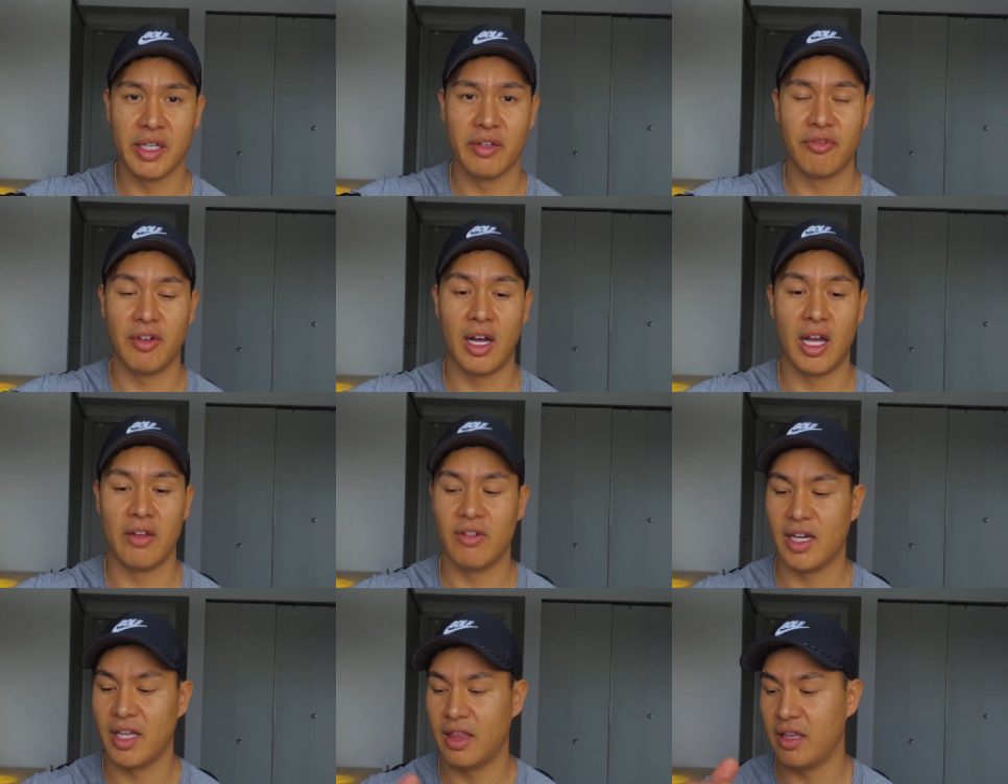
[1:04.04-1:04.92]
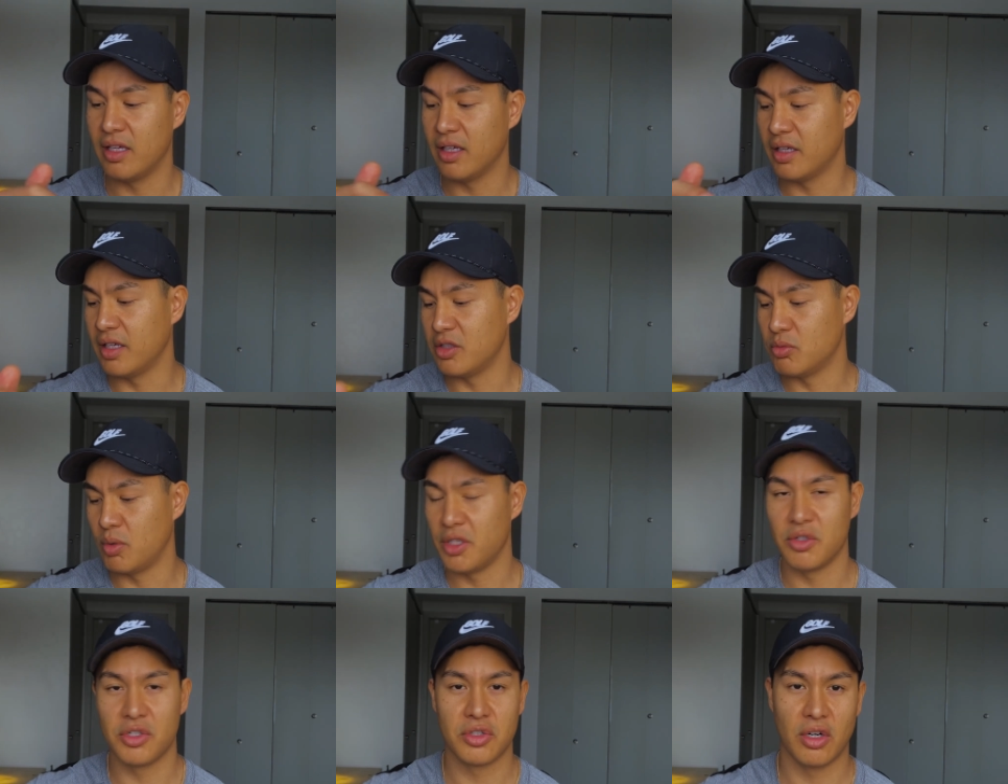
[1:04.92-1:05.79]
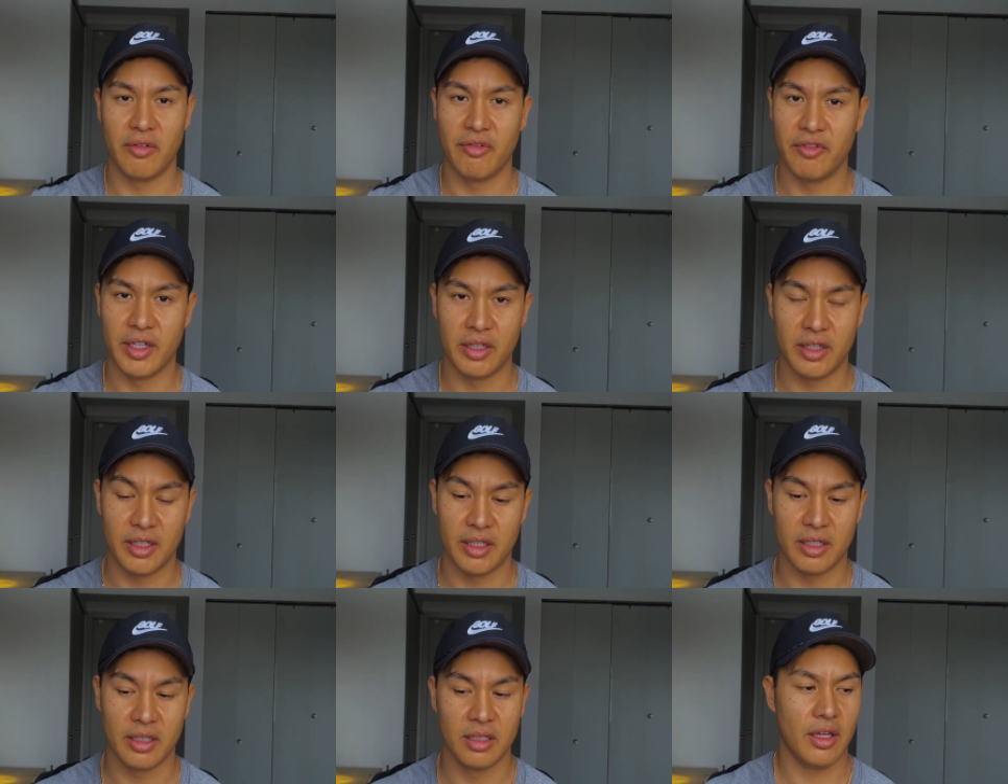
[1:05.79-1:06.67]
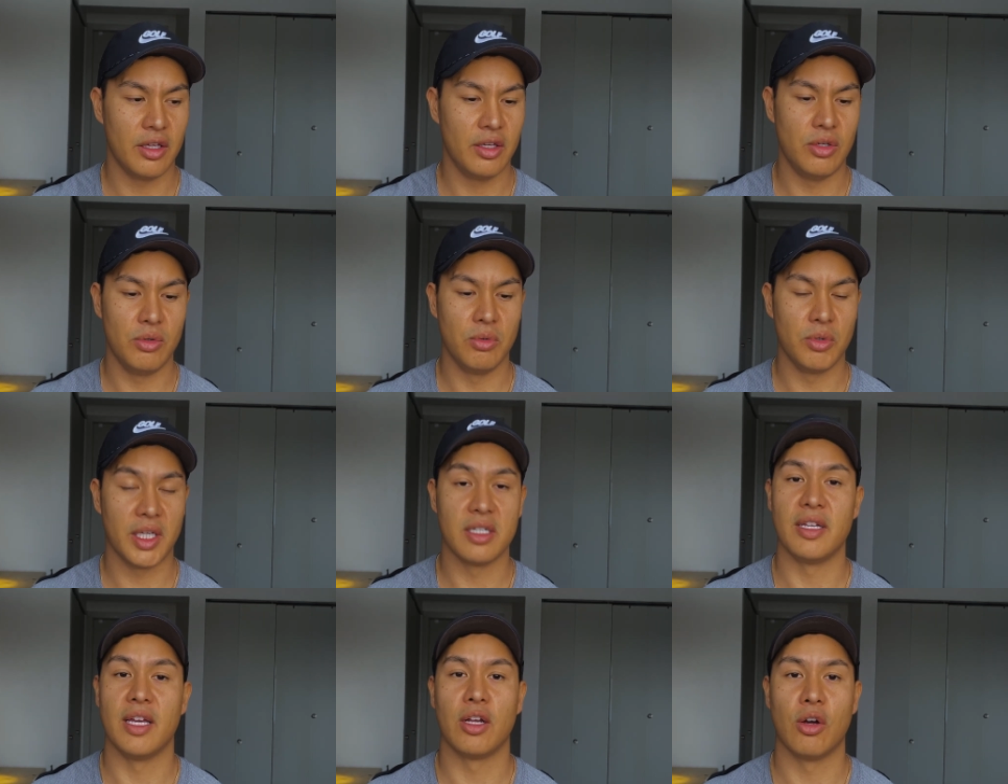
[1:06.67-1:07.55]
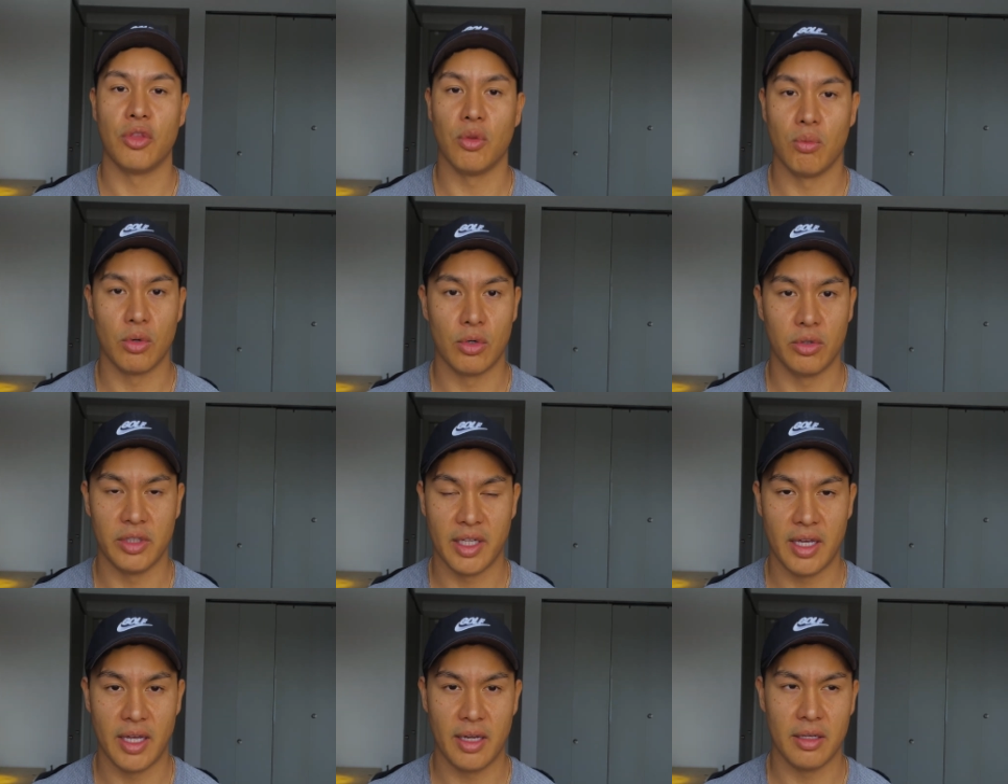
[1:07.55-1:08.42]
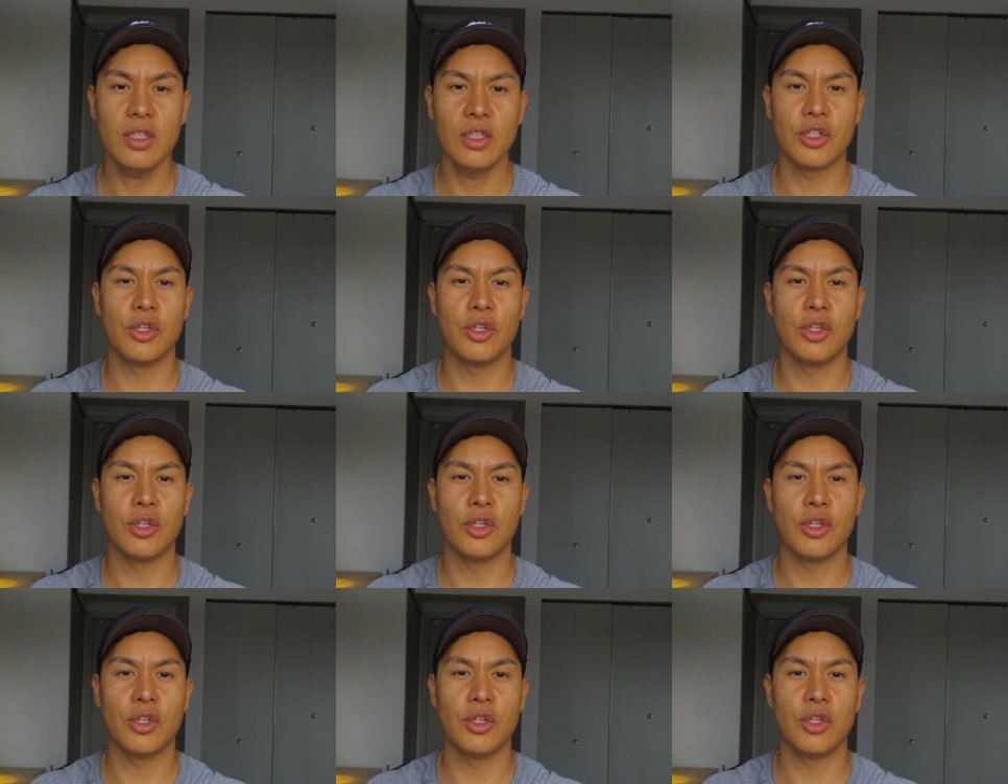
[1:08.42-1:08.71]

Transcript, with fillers: five, I think, is when you start feeling you can take on the world again.